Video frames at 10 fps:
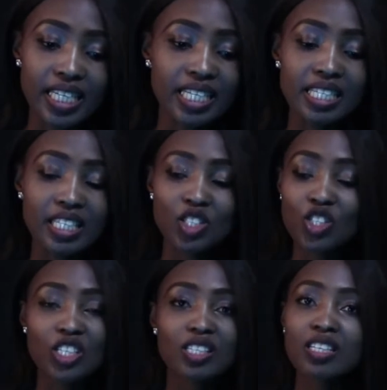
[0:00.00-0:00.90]
easy.
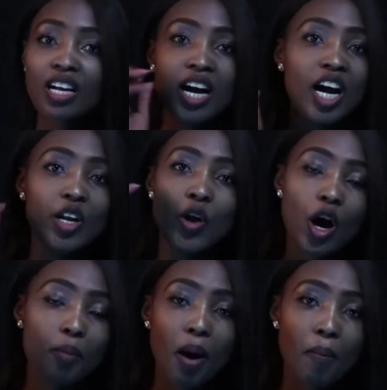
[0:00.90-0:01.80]
It's just a
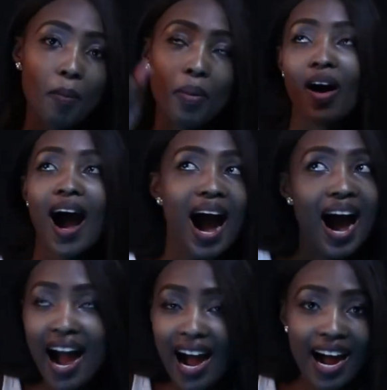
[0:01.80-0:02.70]
knock, ba ba ba,
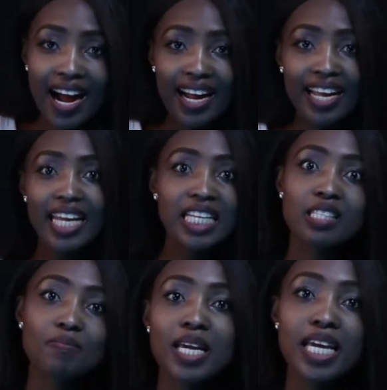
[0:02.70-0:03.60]
hi,
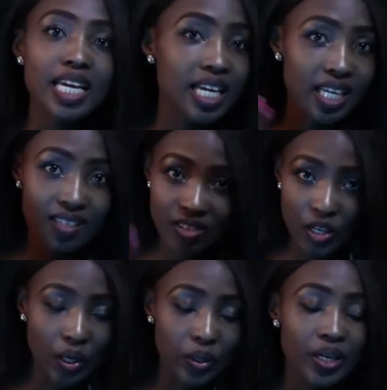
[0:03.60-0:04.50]
it's me,
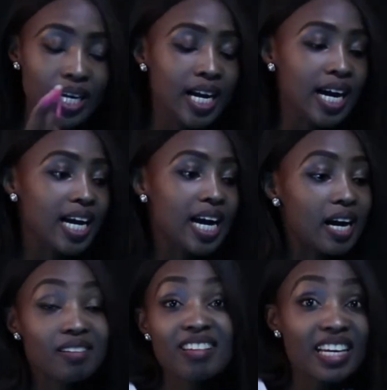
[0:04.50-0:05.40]

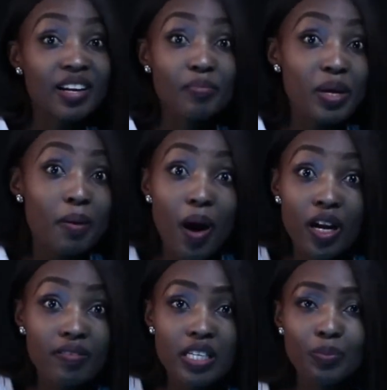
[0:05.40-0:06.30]
can I be a part
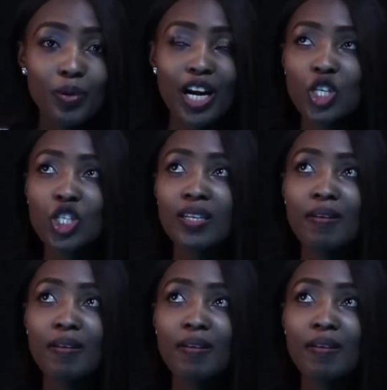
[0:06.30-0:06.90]
of this production?